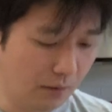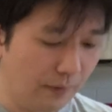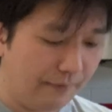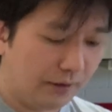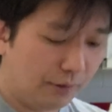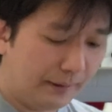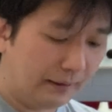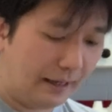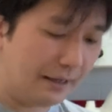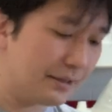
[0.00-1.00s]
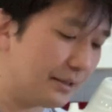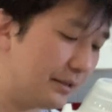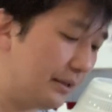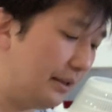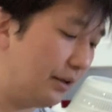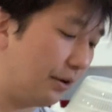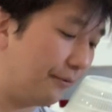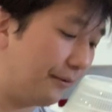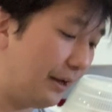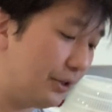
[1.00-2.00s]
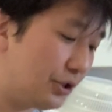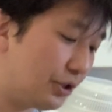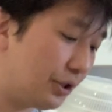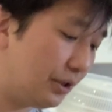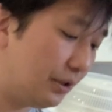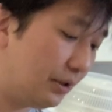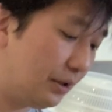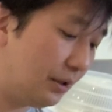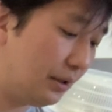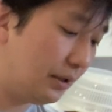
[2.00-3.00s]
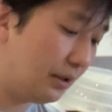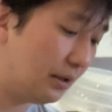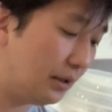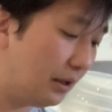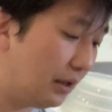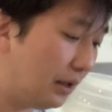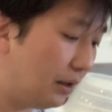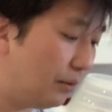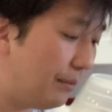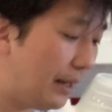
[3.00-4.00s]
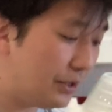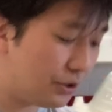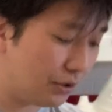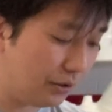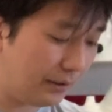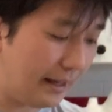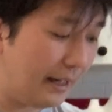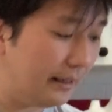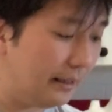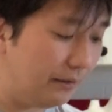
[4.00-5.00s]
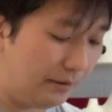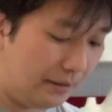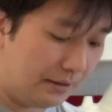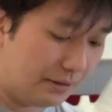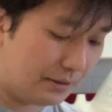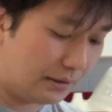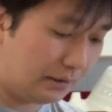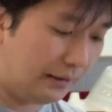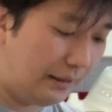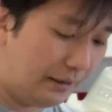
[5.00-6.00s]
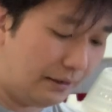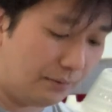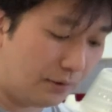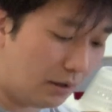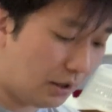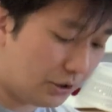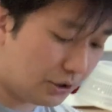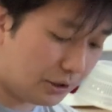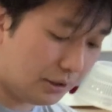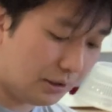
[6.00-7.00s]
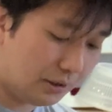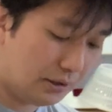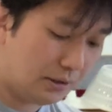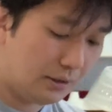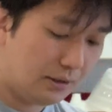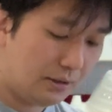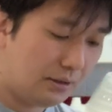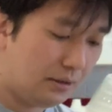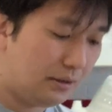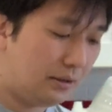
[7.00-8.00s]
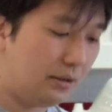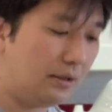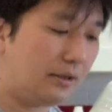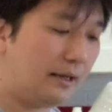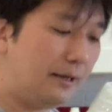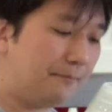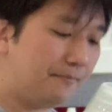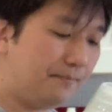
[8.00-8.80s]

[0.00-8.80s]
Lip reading: We have a little bit of lettuce in our fridge. We made sure that it is cleaned and washed. Okay.